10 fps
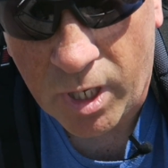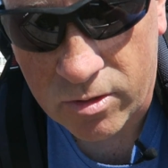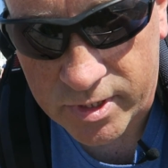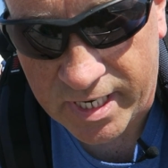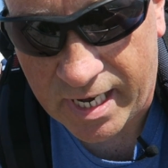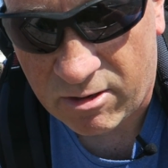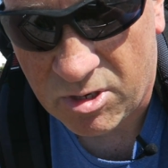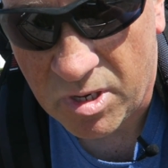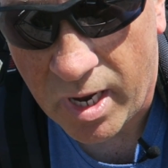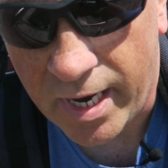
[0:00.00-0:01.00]
miles an
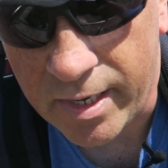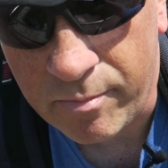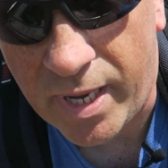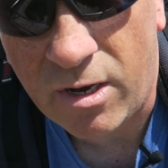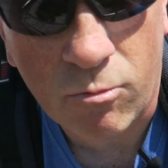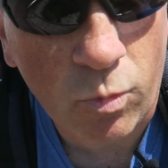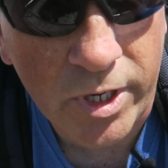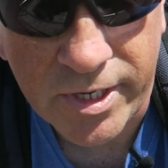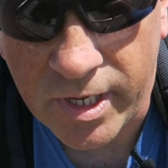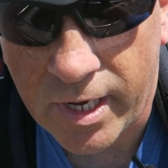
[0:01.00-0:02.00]
hour and about
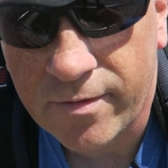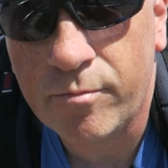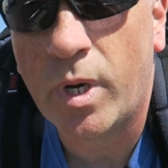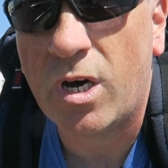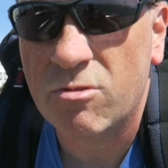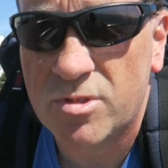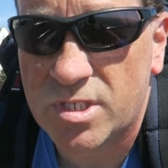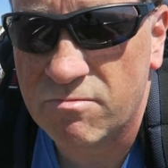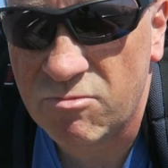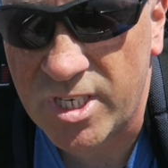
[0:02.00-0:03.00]
1.5
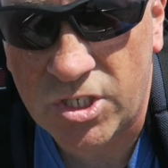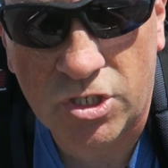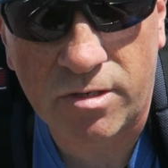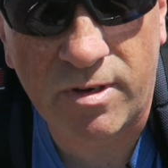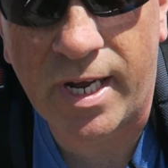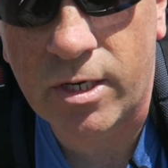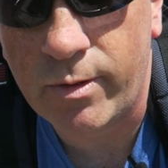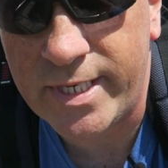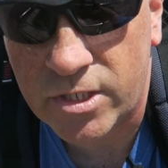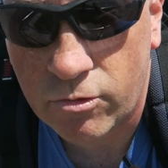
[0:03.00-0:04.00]
miles, which
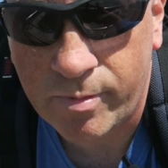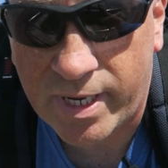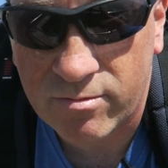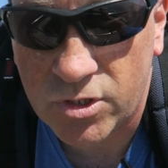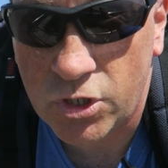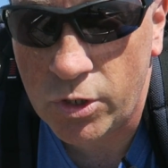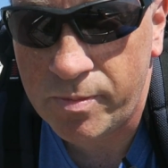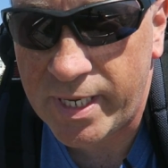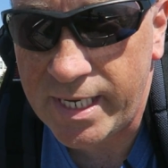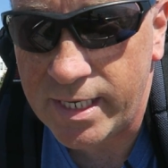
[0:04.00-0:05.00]
equates to about
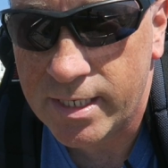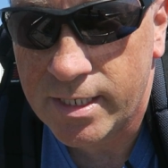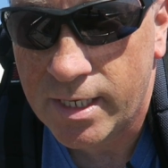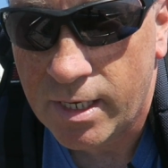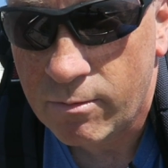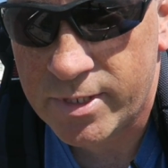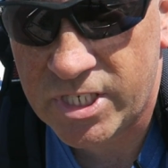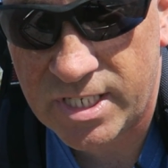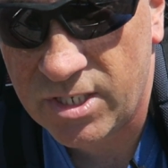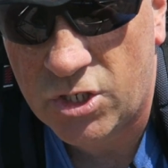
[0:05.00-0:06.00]
2p,
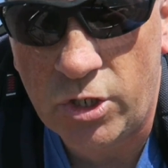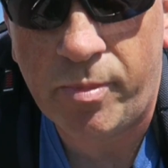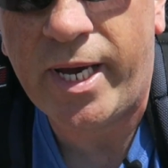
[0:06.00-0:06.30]
which isn't too